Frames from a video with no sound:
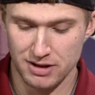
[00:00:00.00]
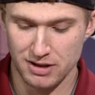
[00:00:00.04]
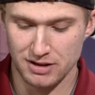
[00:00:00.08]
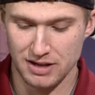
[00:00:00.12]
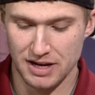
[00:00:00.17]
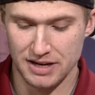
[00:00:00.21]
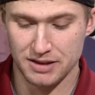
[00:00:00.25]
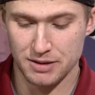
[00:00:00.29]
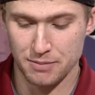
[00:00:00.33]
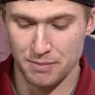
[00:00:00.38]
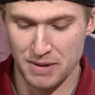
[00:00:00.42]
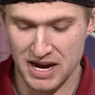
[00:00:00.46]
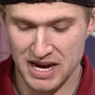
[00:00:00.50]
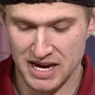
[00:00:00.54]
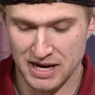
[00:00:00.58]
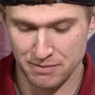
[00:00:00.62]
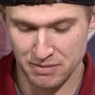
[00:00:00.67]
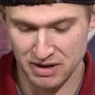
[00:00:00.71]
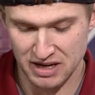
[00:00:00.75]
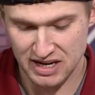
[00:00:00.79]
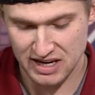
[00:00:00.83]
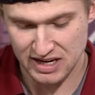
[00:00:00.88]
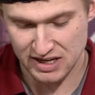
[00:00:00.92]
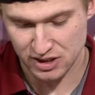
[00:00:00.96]
like the Miami
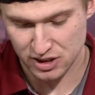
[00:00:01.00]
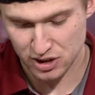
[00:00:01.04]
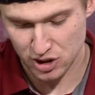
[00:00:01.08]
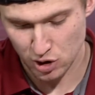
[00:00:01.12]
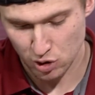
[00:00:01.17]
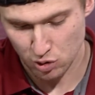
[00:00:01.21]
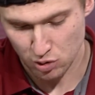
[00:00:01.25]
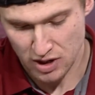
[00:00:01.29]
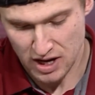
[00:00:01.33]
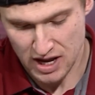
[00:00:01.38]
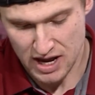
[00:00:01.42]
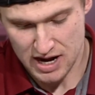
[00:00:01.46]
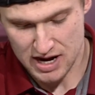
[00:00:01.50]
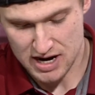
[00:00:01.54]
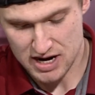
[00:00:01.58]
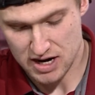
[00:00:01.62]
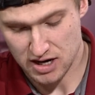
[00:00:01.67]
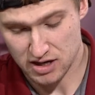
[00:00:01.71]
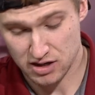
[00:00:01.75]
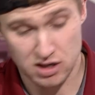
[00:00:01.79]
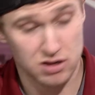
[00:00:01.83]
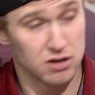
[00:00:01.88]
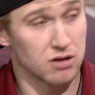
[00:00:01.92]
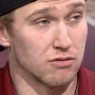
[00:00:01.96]
Heat too.
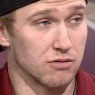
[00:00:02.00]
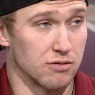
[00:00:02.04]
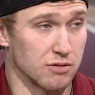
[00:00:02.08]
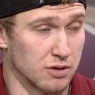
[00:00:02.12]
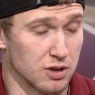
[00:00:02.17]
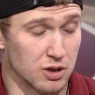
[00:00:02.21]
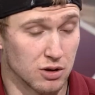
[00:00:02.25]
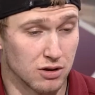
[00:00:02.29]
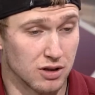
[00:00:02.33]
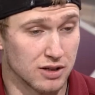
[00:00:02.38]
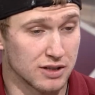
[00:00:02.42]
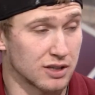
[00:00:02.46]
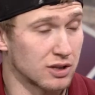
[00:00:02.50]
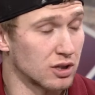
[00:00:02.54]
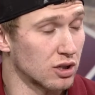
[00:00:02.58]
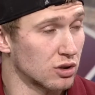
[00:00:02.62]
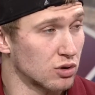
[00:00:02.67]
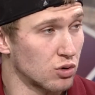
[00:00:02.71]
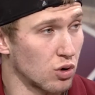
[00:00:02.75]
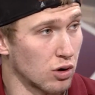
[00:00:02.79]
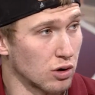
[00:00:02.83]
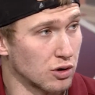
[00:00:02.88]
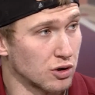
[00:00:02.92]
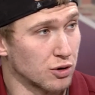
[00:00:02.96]
You look at their
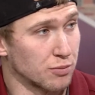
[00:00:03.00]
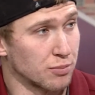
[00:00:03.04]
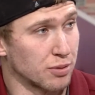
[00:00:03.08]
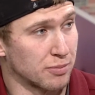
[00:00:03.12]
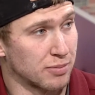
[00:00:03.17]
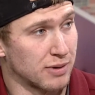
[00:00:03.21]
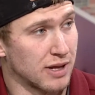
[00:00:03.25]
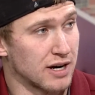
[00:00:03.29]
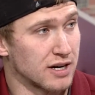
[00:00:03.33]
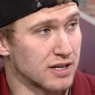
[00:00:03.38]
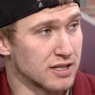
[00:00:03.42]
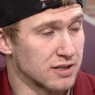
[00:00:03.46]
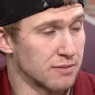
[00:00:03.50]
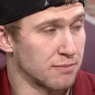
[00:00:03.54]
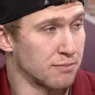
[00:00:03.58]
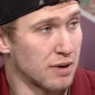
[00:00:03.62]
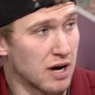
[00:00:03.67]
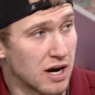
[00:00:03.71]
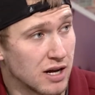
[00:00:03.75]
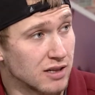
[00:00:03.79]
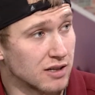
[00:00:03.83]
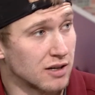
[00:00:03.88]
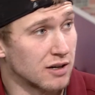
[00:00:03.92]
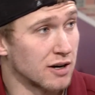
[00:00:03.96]
core group of players, and
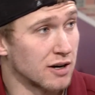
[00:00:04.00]
Butler